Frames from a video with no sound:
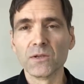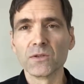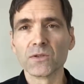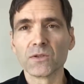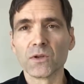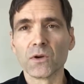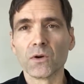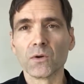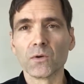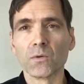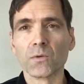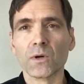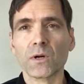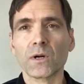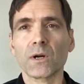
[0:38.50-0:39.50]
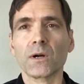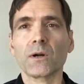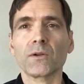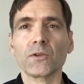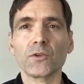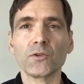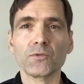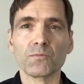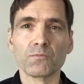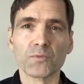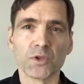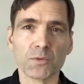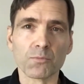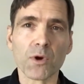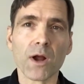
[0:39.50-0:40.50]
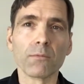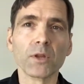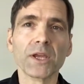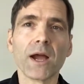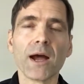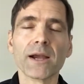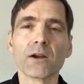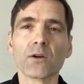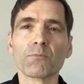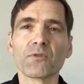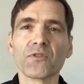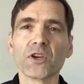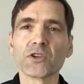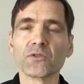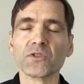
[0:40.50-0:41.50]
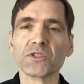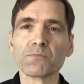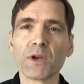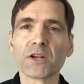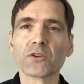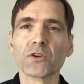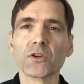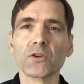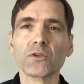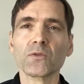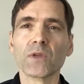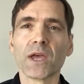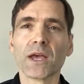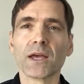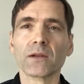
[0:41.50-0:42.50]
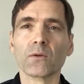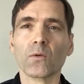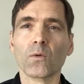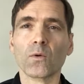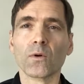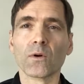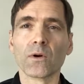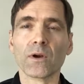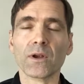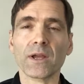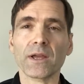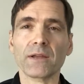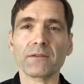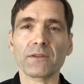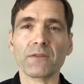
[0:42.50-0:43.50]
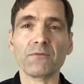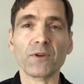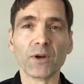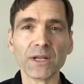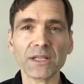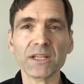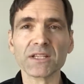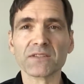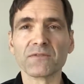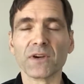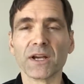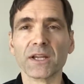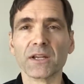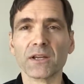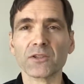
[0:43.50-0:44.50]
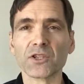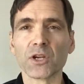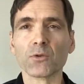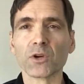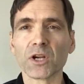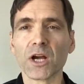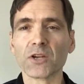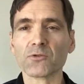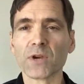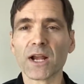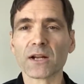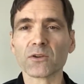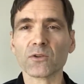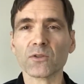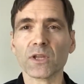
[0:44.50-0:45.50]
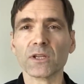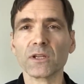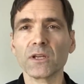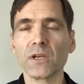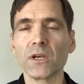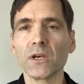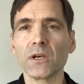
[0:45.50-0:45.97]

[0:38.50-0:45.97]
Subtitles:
So you should probably hire a professional inspector to do that, or at the very least find a general contractor that